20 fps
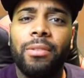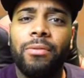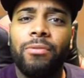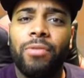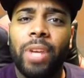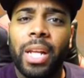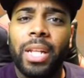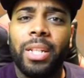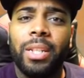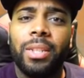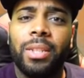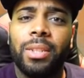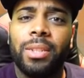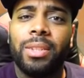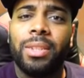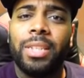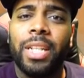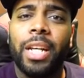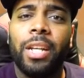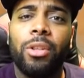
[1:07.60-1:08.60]
ready to
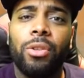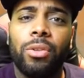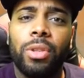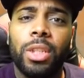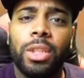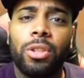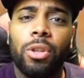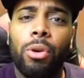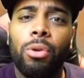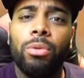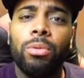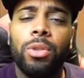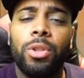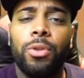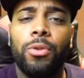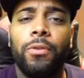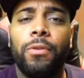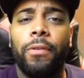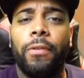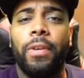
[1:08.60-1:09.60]
stand on its own
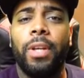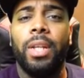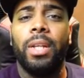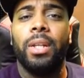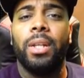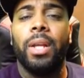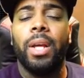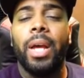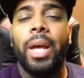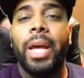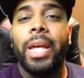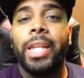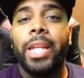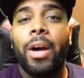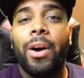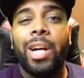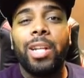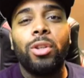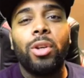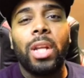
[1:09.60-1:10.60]
two feet.
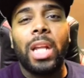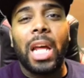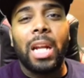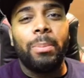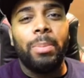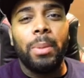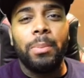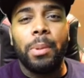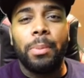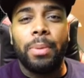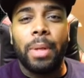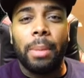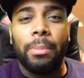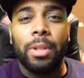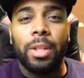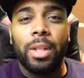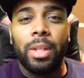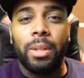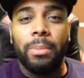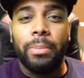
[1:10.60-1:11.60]
Now, I know a lot of people are probably
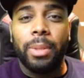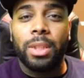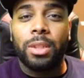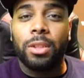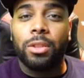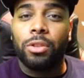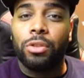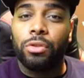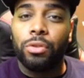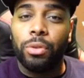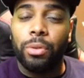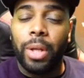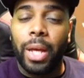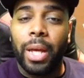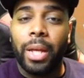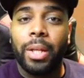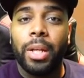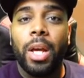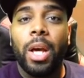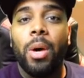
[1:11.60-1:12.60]
going to misconstrue
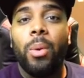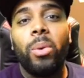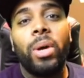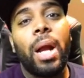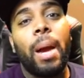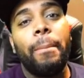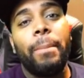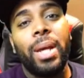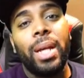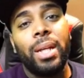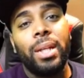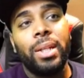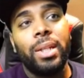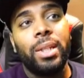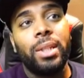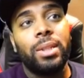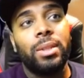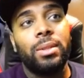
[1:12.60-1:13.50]
that. What I mean is